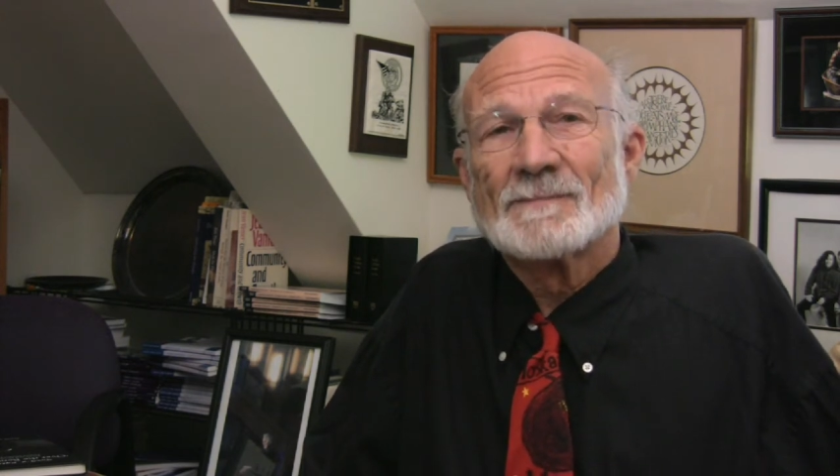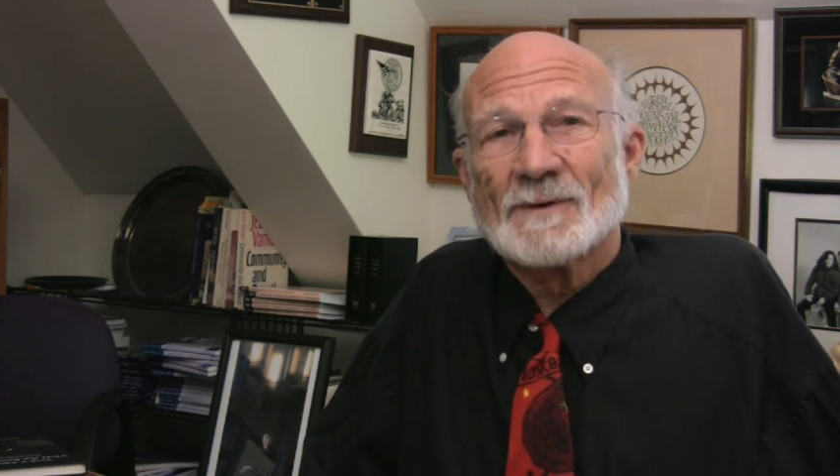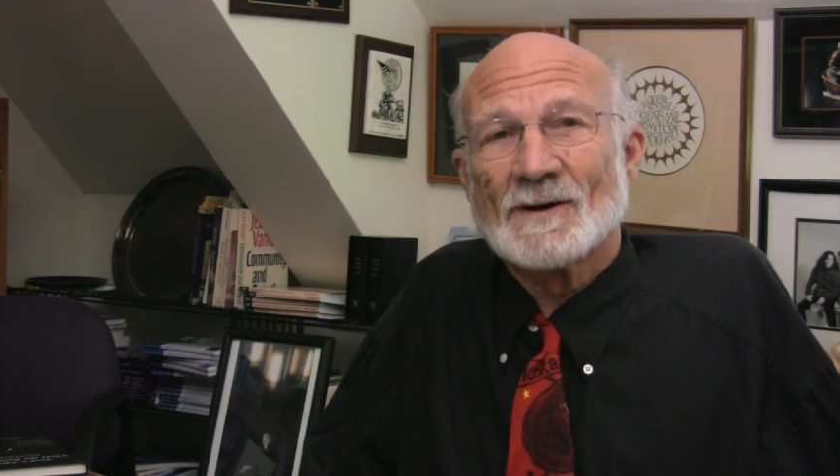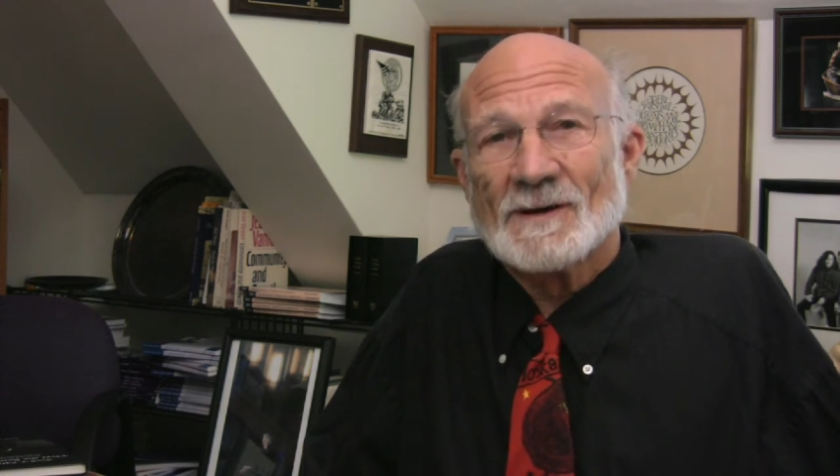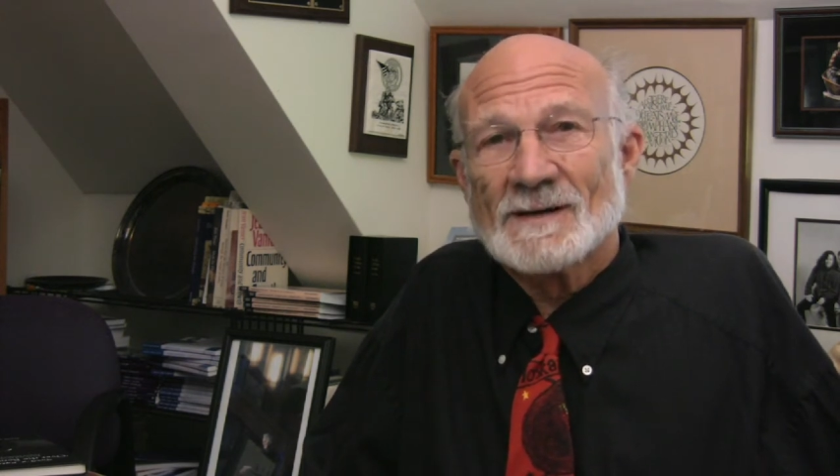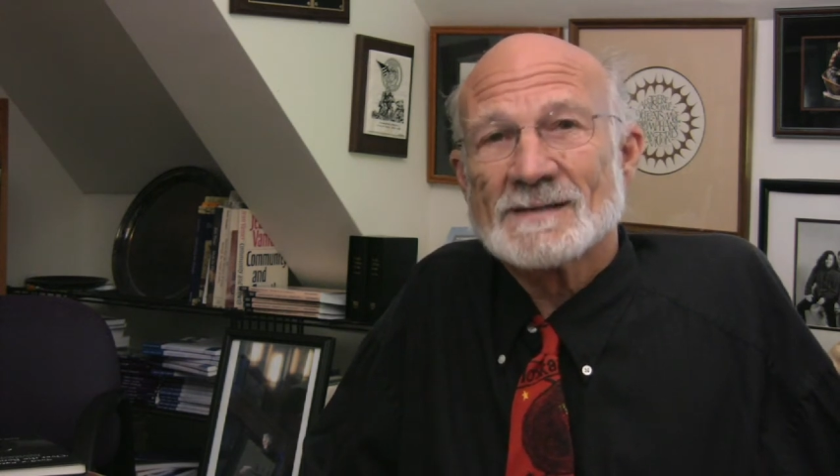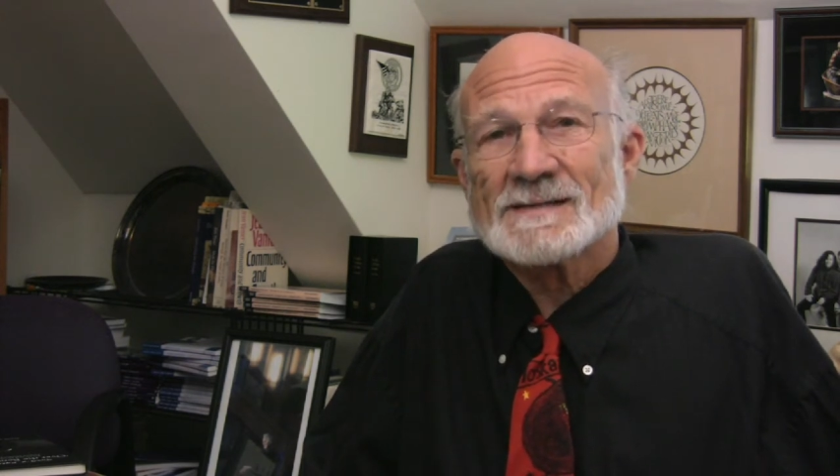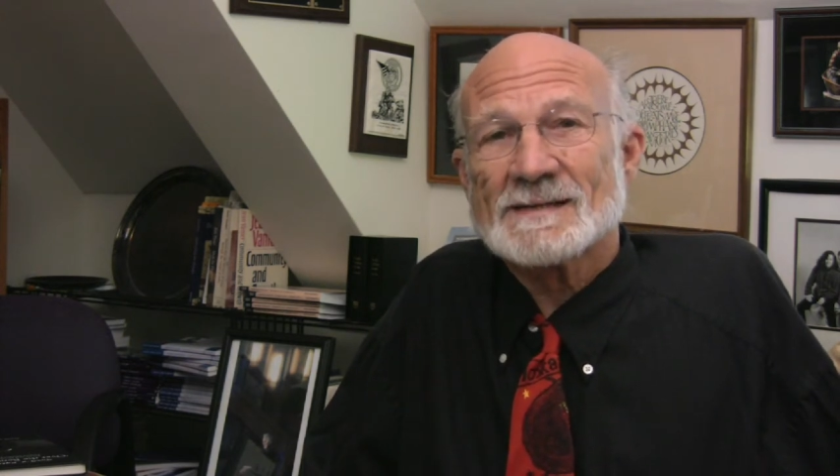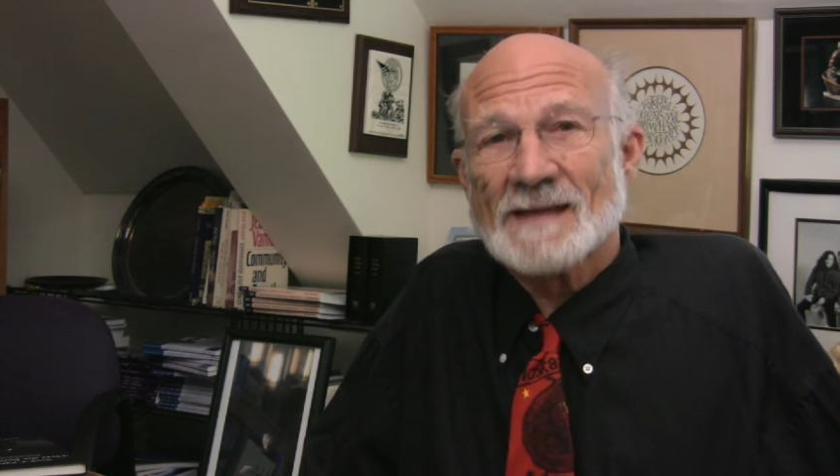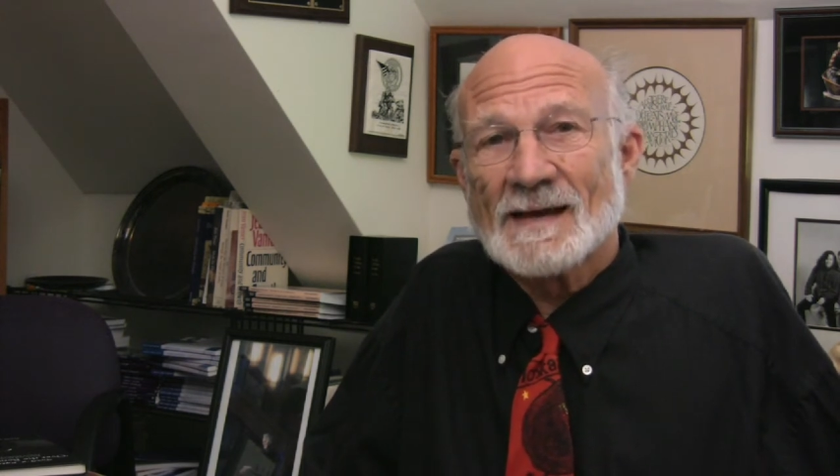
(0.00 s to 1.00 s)

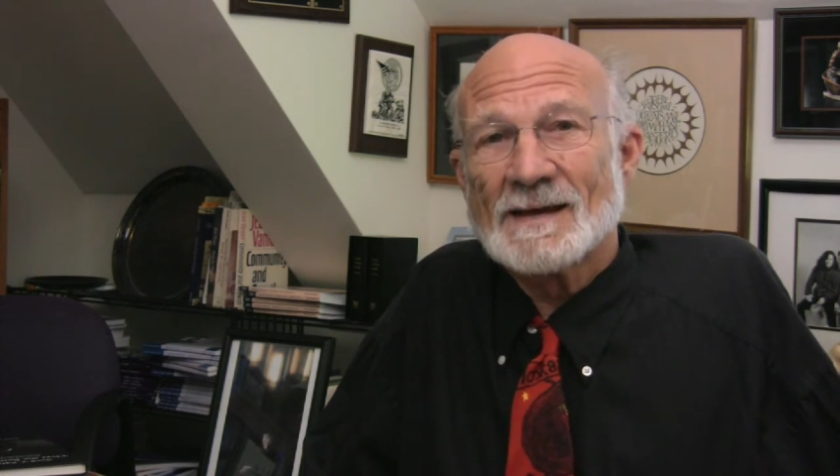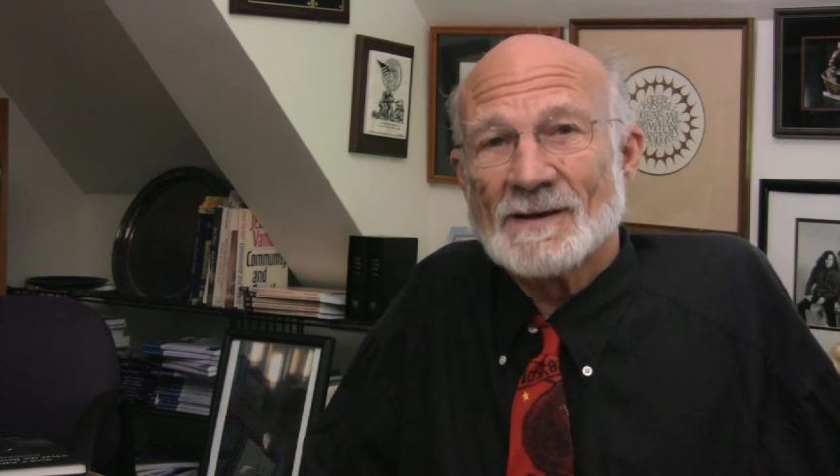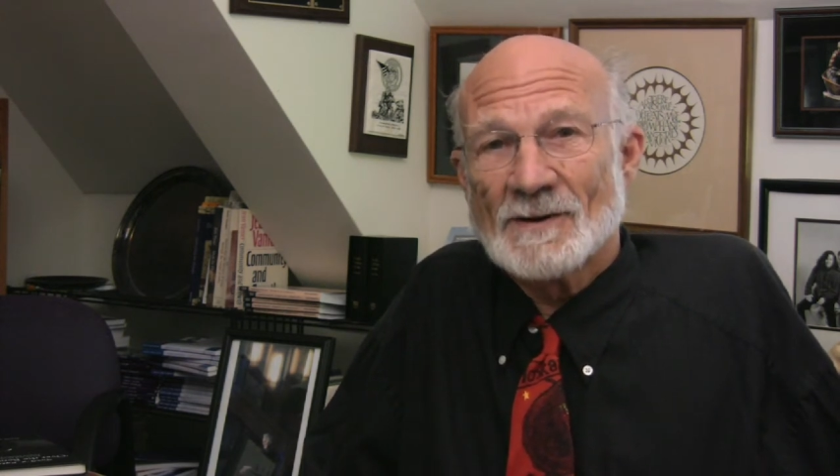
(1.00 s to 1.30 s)
because they